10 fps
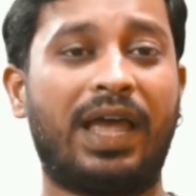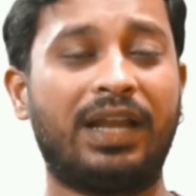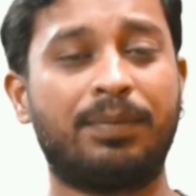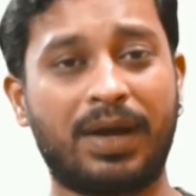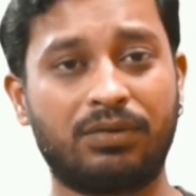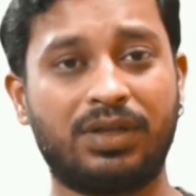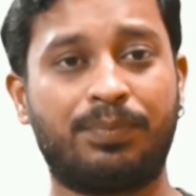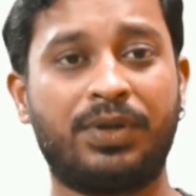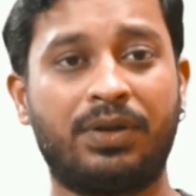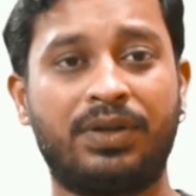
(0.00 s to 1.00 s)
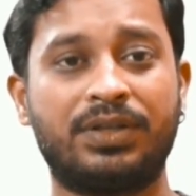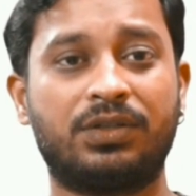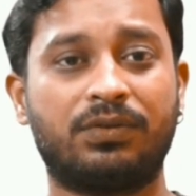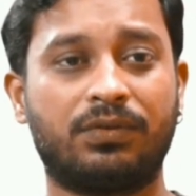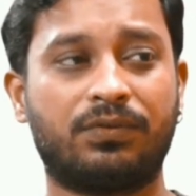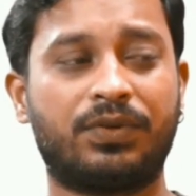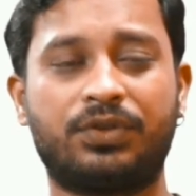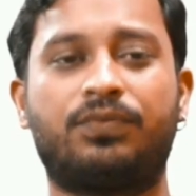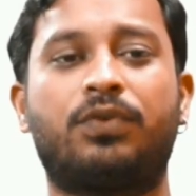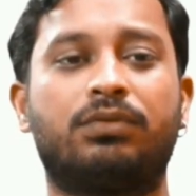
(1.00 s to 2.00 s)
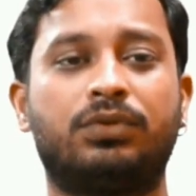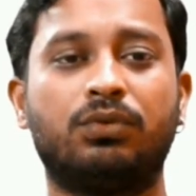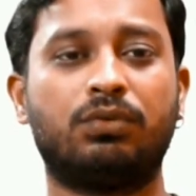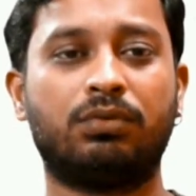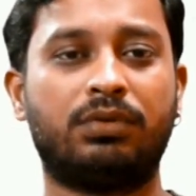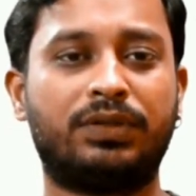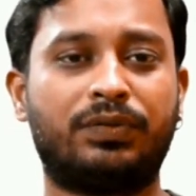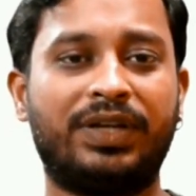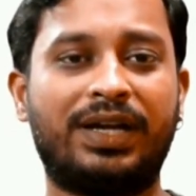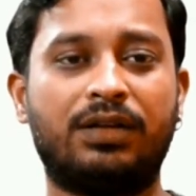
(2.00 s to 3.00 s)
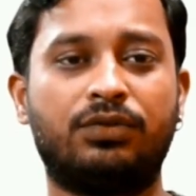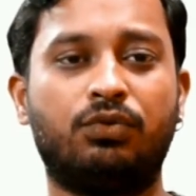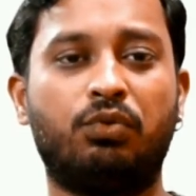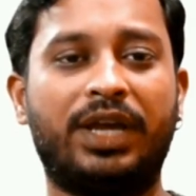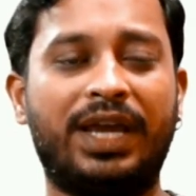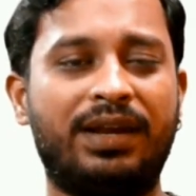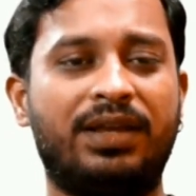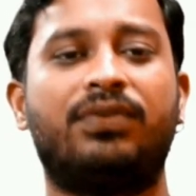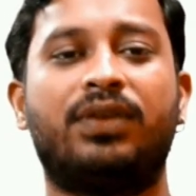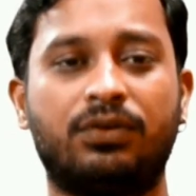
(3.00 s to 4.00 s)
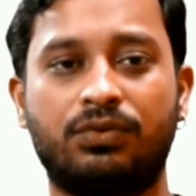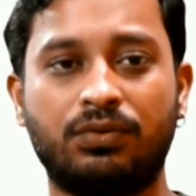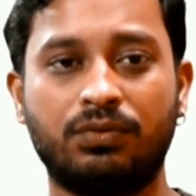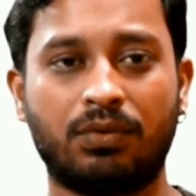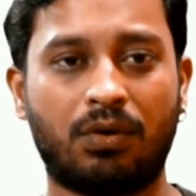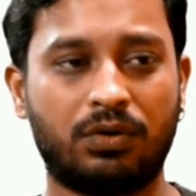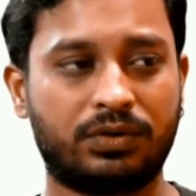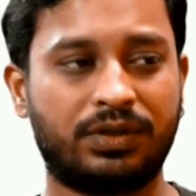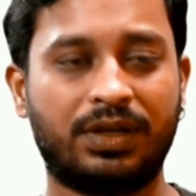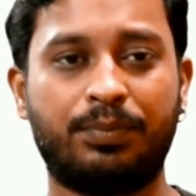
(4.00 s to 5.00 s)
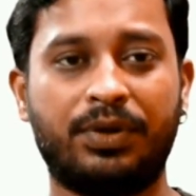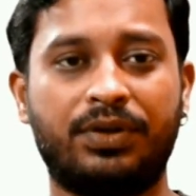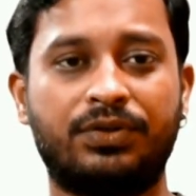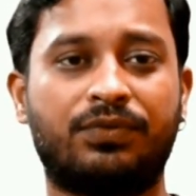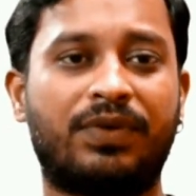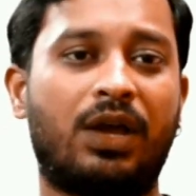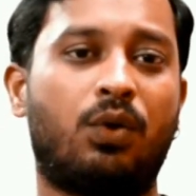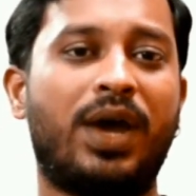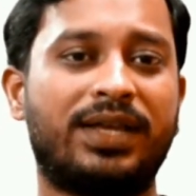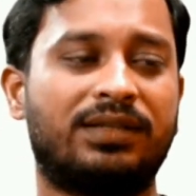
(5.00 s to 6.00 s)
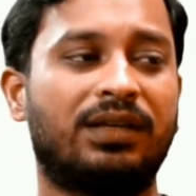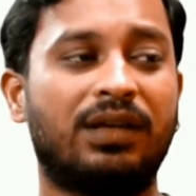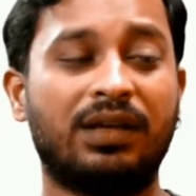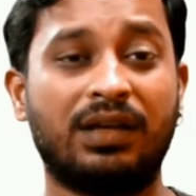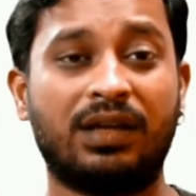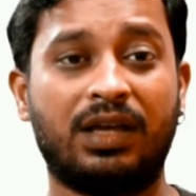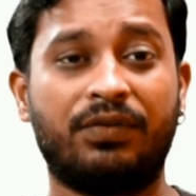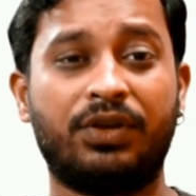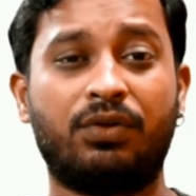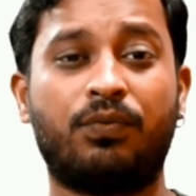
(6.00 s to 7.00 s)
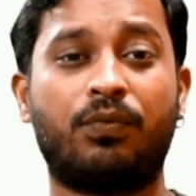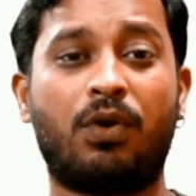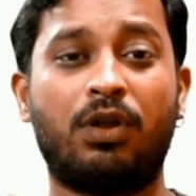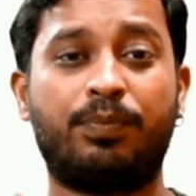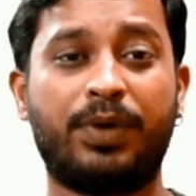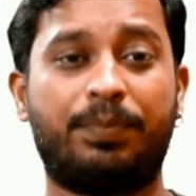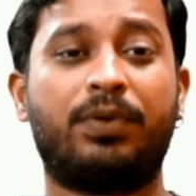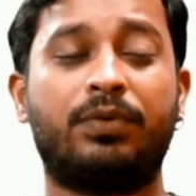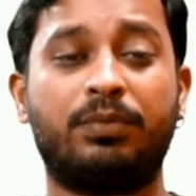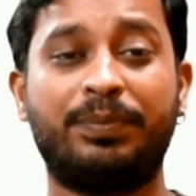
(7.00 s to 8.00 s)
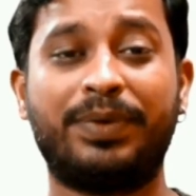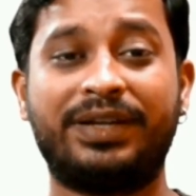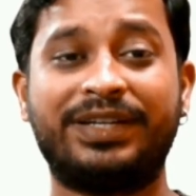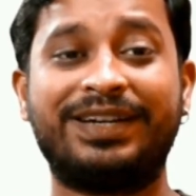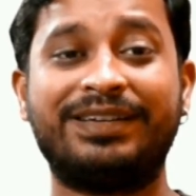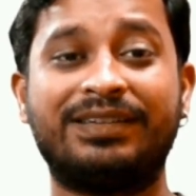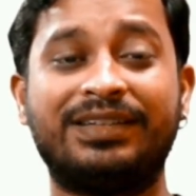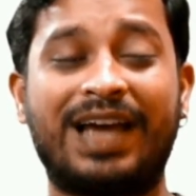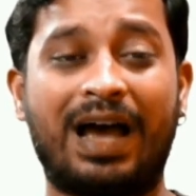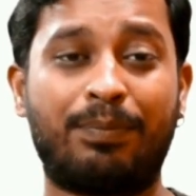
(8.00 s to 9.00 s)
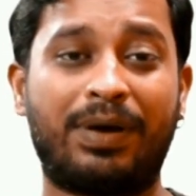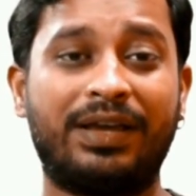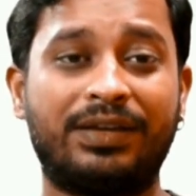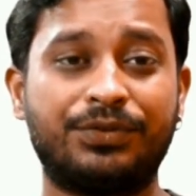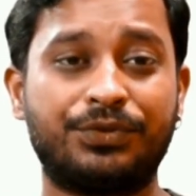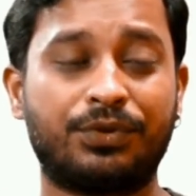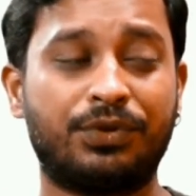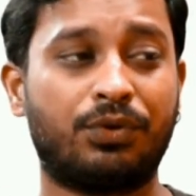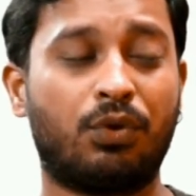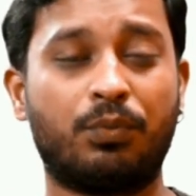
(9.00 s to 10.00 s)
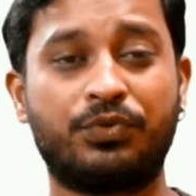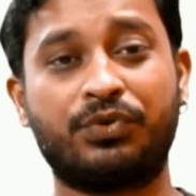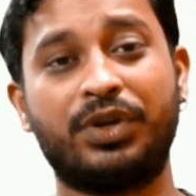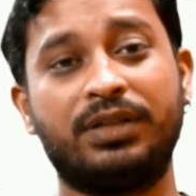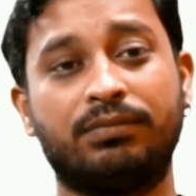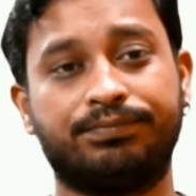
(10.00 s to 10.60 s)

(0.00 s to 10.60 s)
And about the appearance, first of all, you literally can't do anything to alter the appearance of iOS. Even your wallpaper will be buried under the app icons on your home screen.